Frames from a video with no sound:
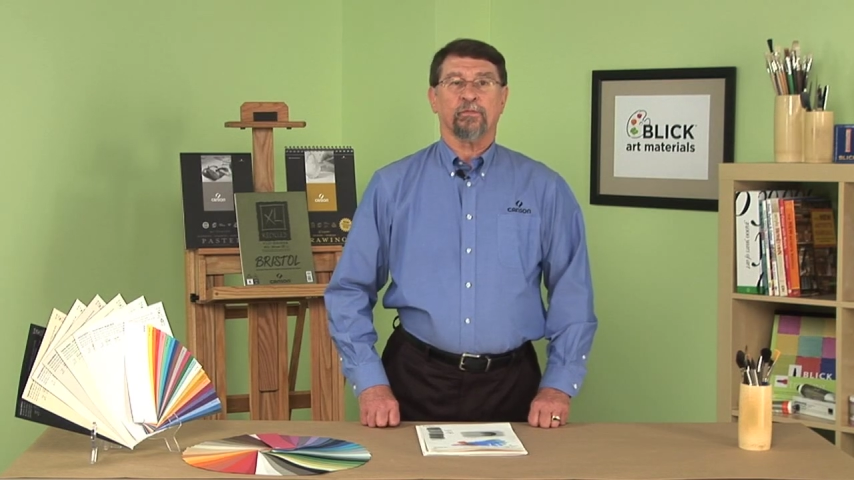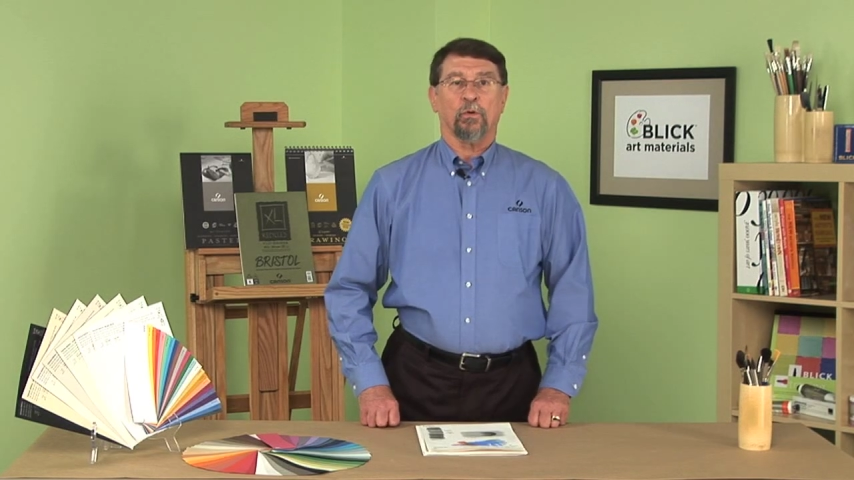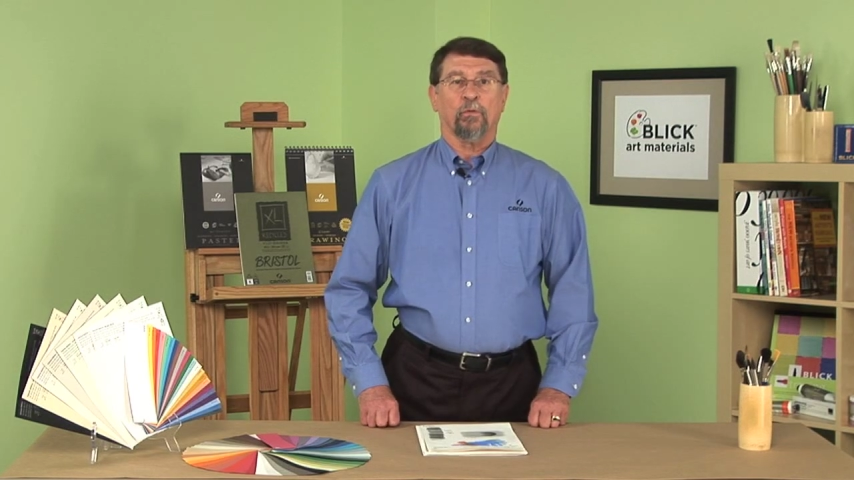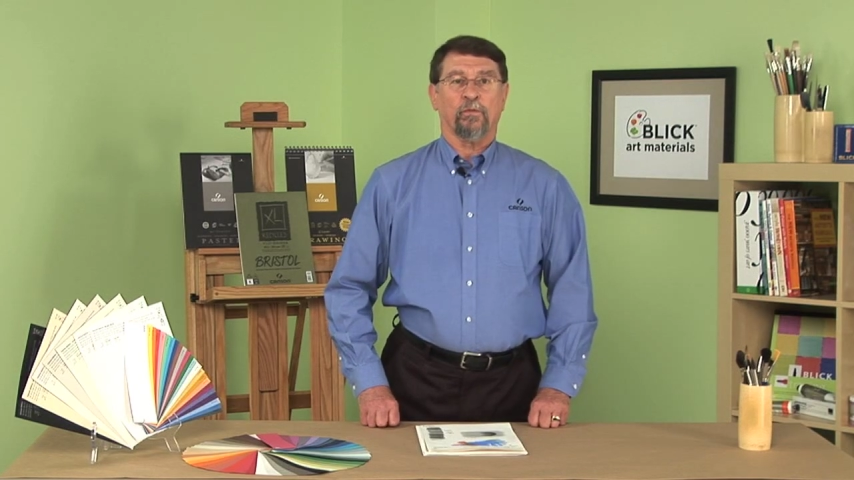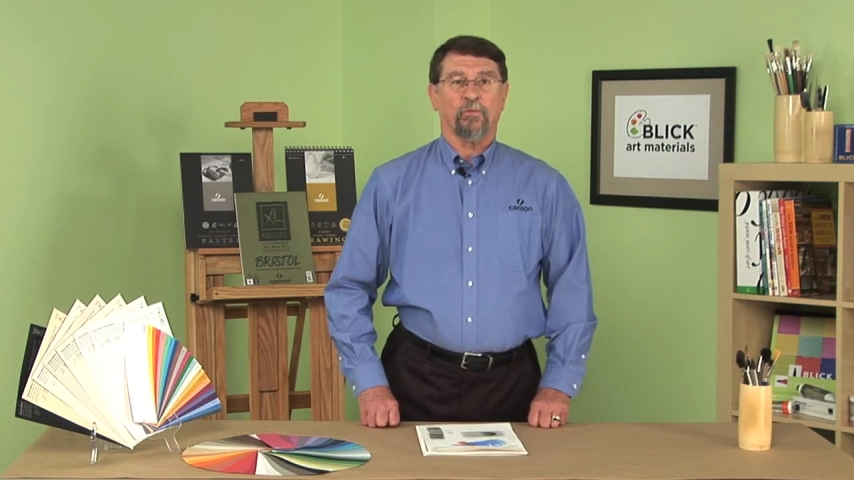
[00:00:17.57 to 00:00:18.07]

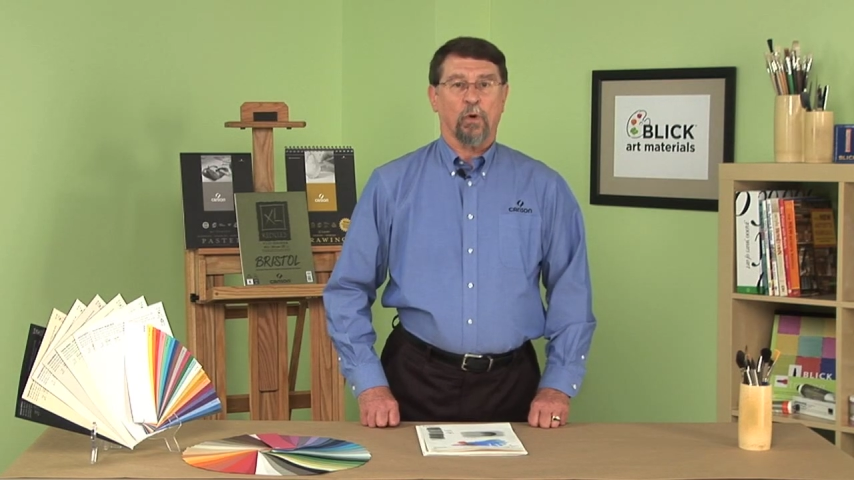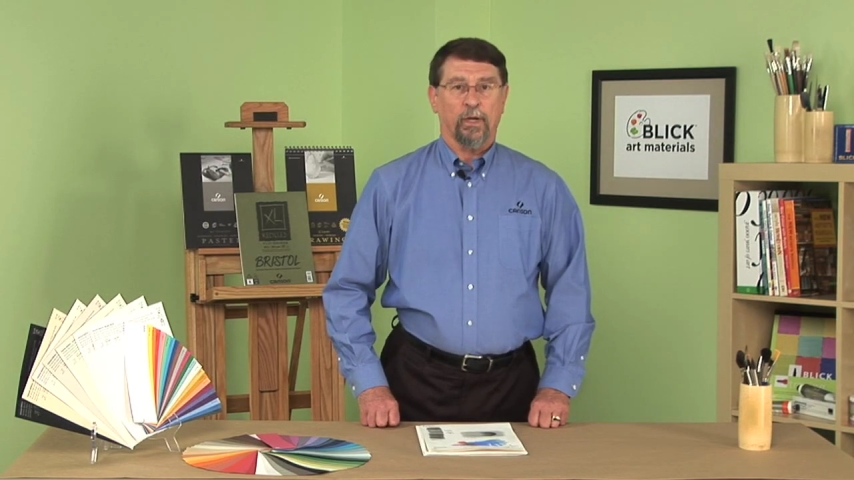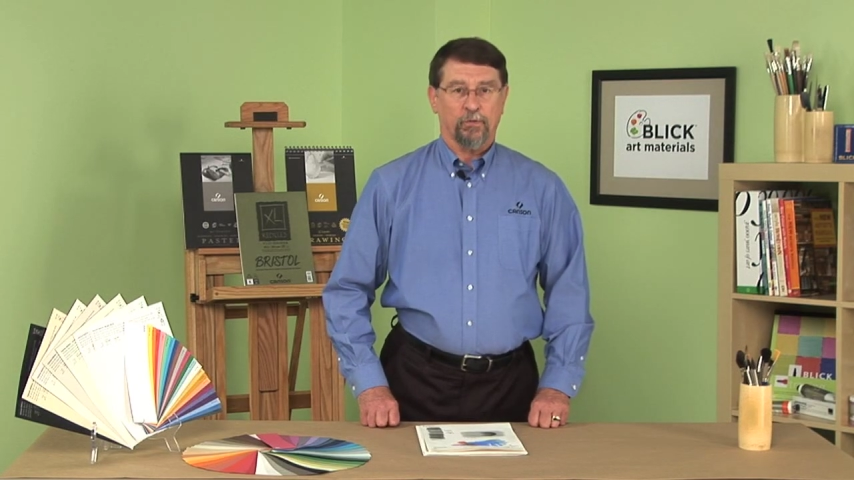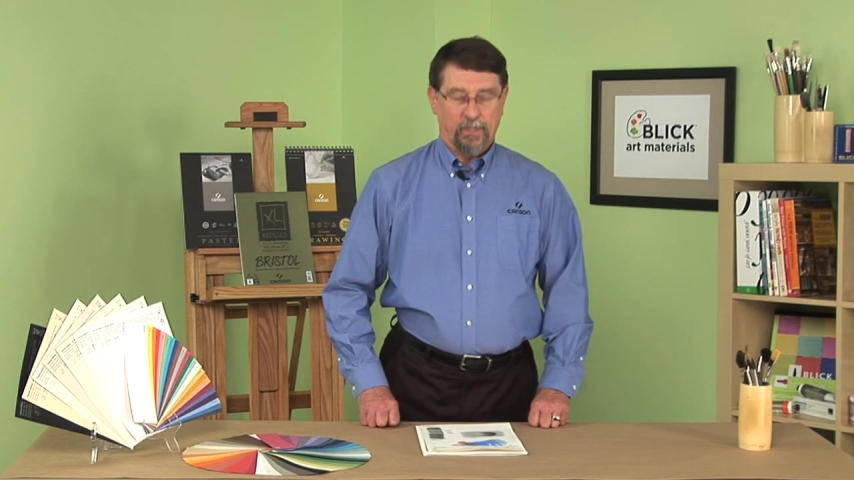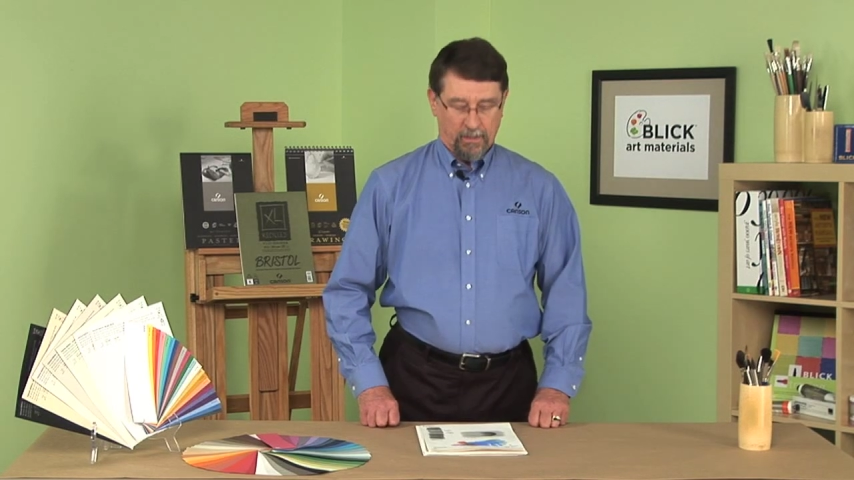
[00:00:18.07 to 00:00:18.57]
for over
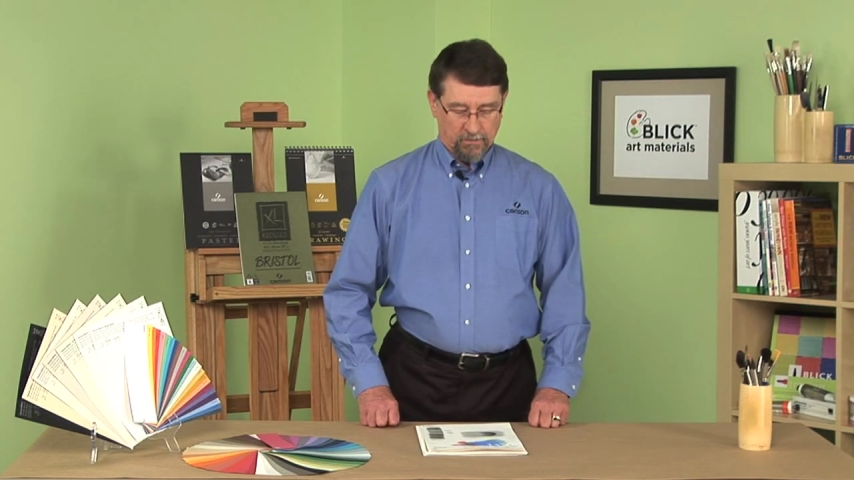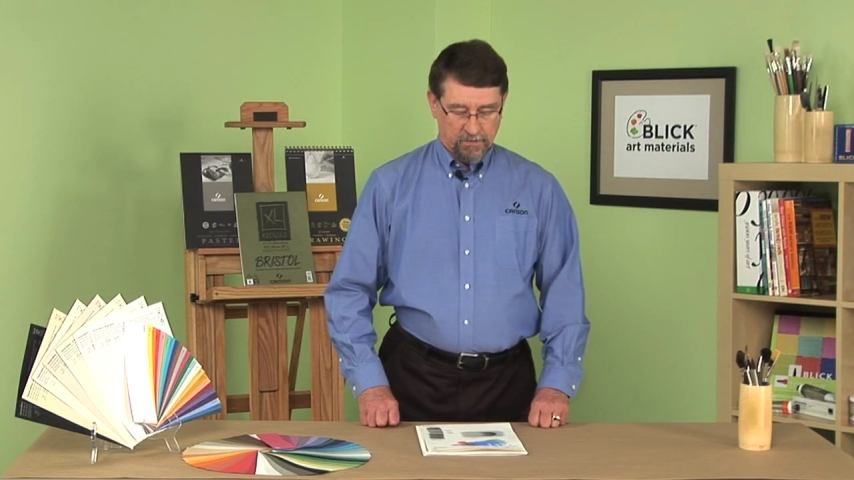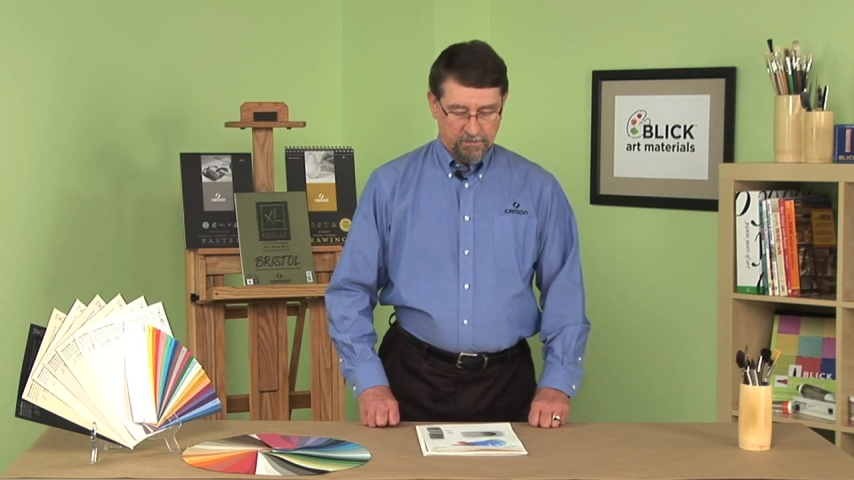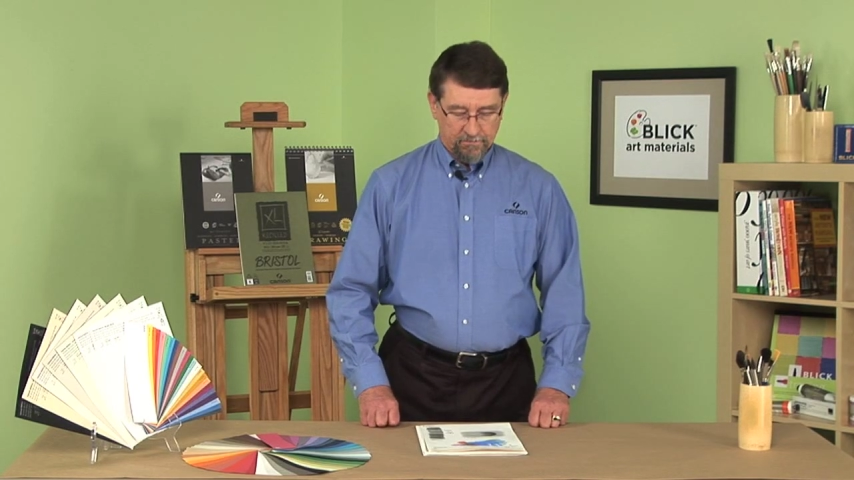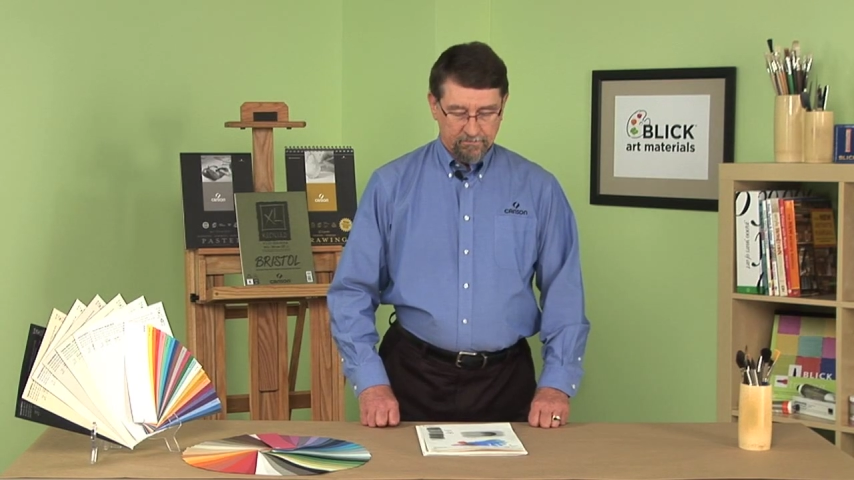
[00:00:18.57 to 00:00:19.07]
400
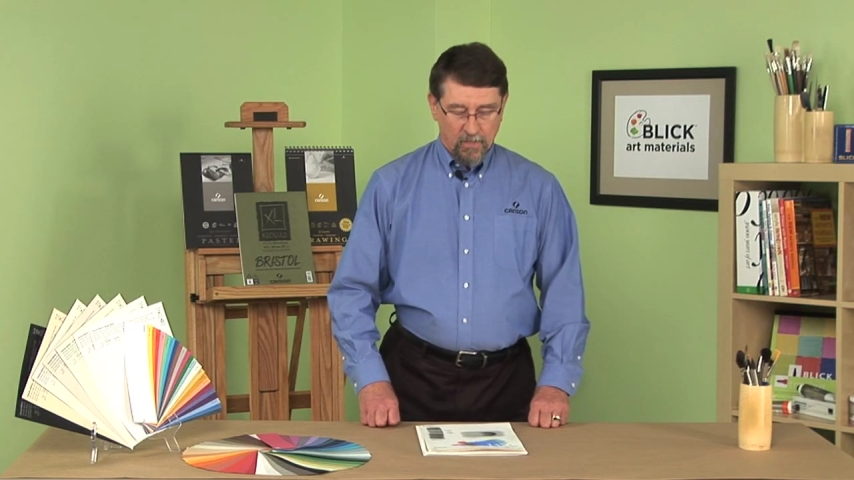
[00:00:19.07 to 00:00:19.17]
years.